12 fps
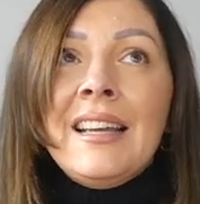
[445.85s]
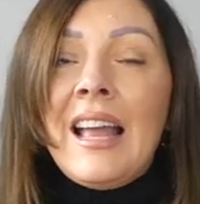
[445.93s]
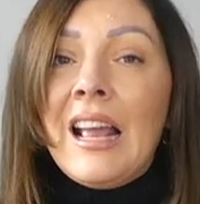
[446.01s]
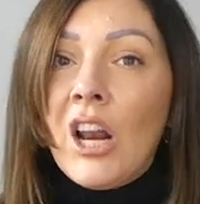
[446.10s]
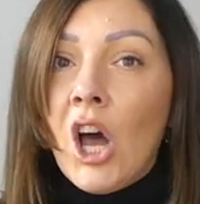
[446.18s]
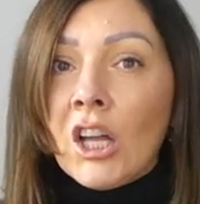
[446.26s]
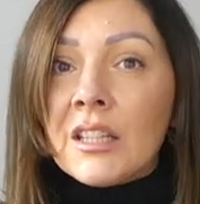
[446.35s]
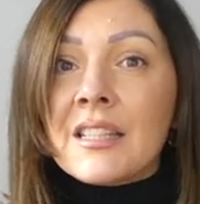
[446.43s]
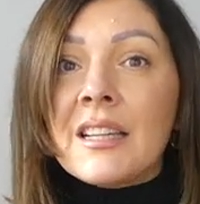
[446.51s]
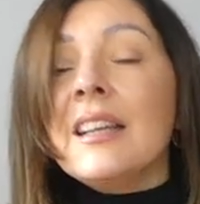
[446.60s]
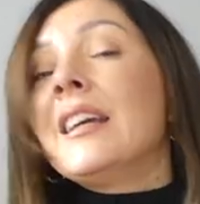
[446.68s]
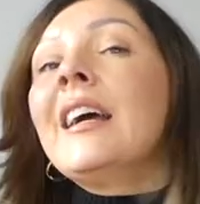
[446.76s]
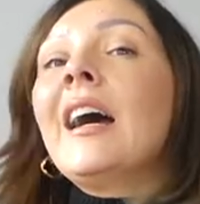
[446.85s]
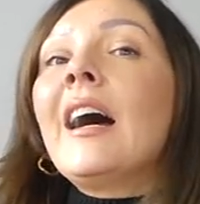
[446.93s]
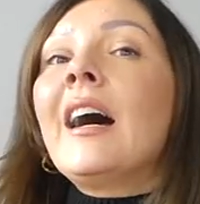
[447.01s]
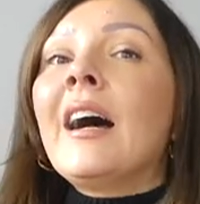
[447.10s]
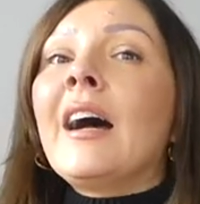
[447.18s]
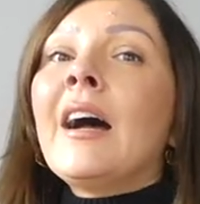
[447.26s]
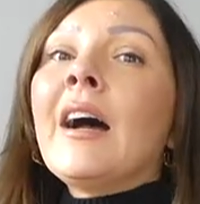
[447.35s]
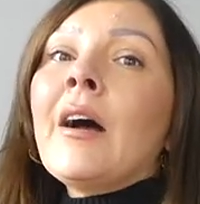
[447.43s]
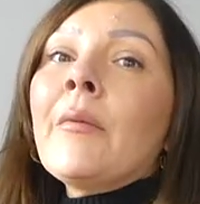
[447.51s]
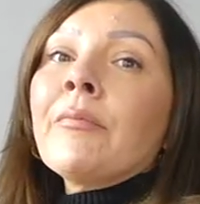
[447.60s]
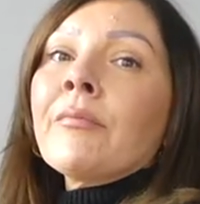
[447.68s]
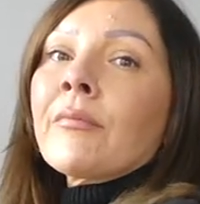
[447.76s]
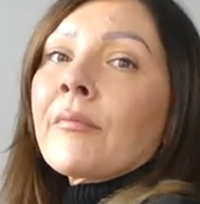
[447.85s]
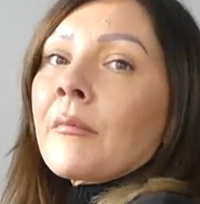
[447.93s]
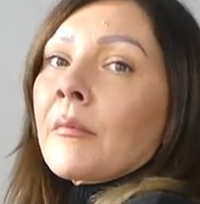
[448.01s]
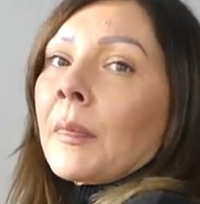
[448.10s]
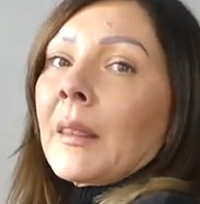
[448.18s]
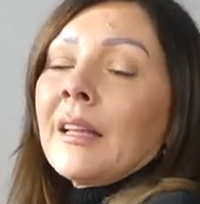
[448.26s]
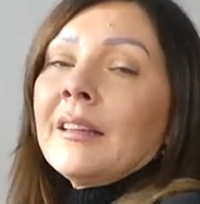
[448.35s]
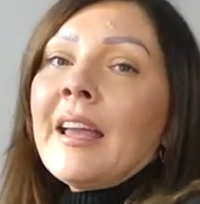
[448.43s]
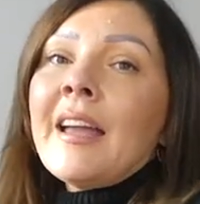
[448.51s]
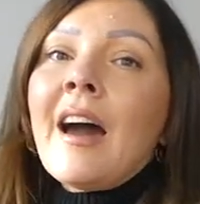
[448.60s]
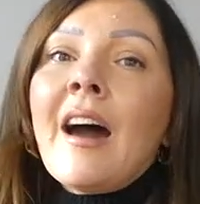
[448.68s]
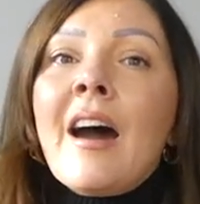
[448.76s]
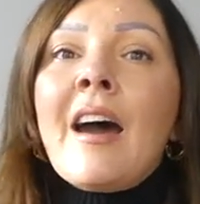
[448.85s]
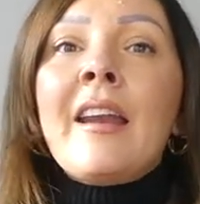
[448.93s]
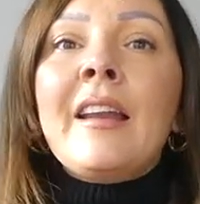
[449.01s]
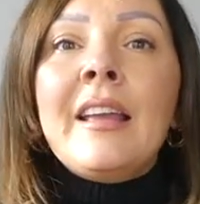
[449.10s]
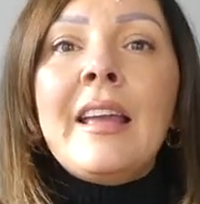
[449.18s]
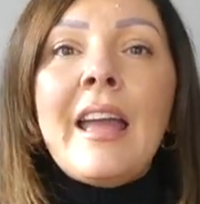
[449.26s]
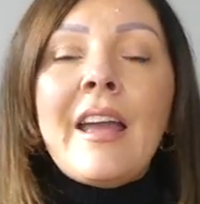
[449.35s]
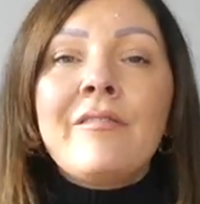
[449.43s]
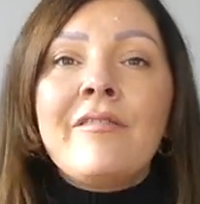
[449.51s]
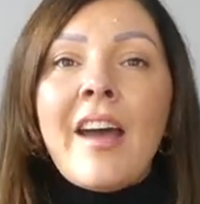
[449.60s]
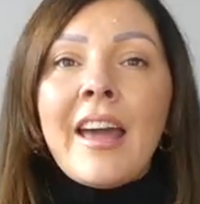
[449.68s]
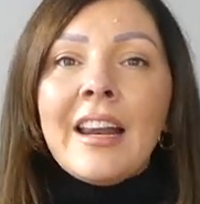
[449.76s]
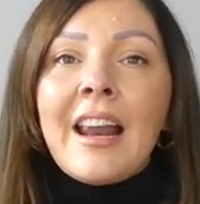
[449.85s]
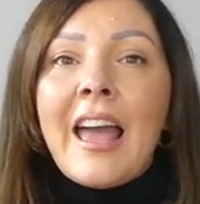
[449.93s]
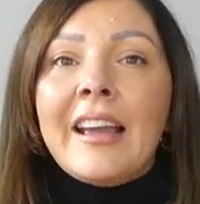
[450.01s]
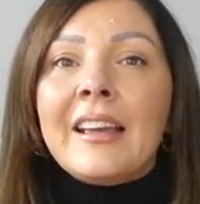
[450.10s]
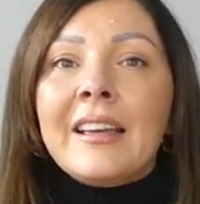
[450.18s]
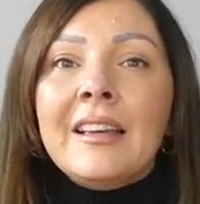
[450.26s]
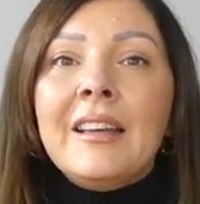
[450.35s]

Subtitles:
a lot. They are a very like